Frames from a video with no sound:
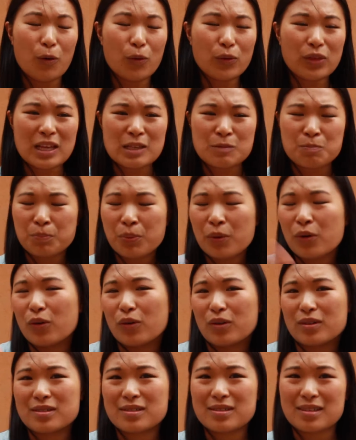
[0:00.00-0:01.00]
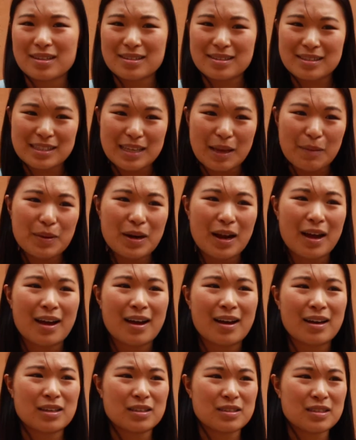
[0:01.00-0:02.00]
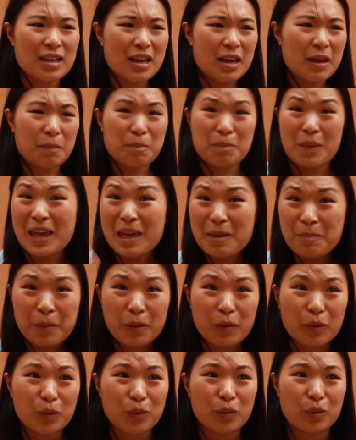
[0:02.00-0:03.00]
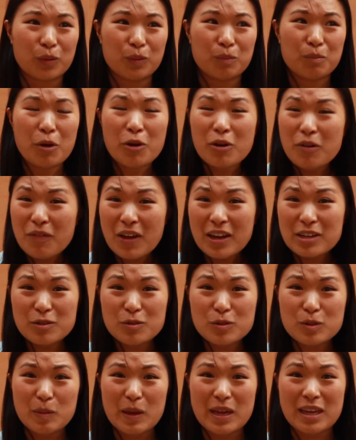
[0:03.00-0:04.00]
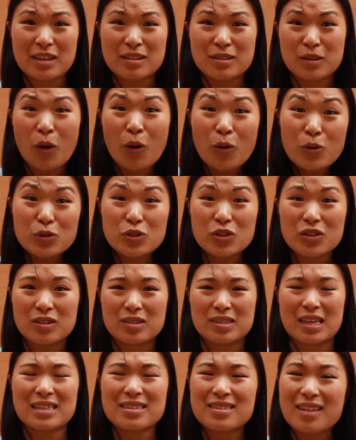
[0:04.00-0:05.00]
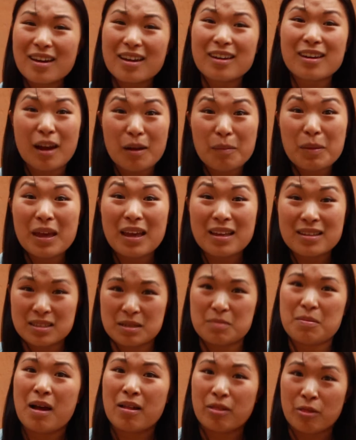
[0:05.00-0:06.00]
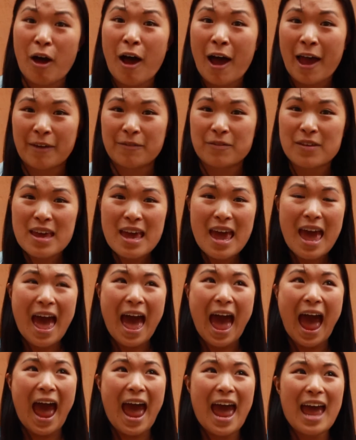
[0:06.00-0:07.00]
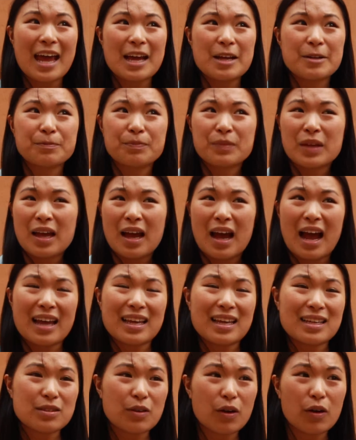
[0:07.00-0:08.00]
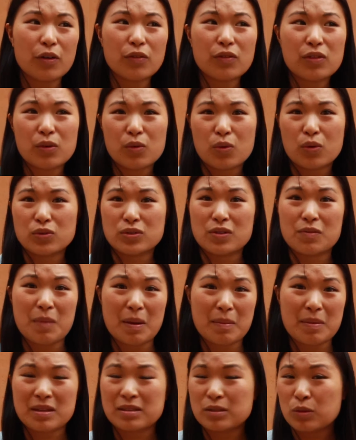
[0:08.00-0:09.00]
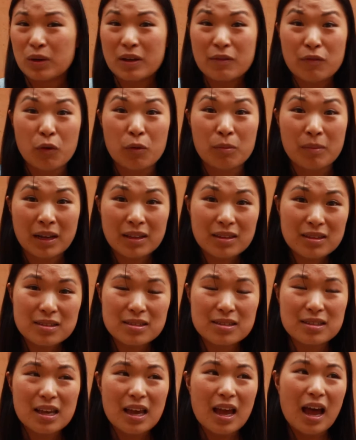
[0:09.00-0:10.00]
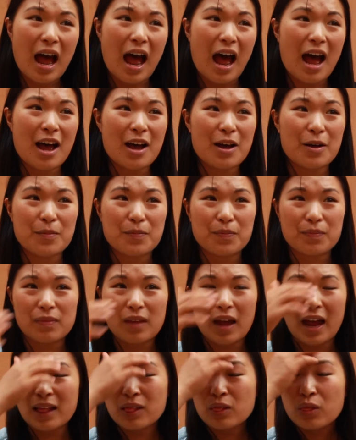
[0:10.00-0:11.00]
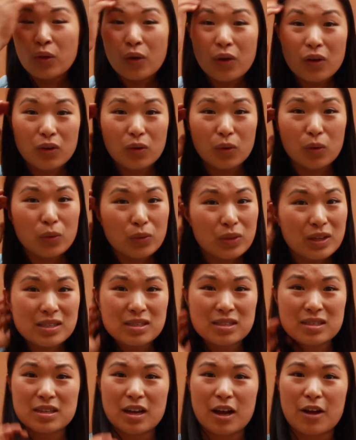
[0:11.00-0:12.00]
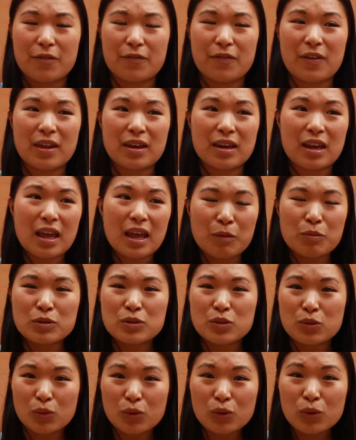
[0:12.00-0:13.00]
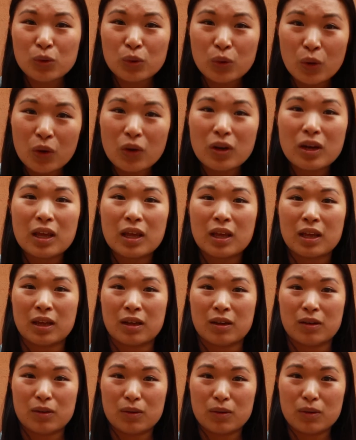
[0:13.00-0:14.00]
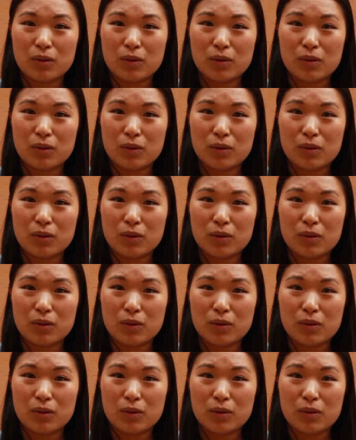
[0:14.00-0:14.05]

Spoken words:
all these books, seminars, people, motivational speakers, coaches, they started coming into my life. And I guess over the course of maybe 24 months, I learned all this stuff. And it was through learning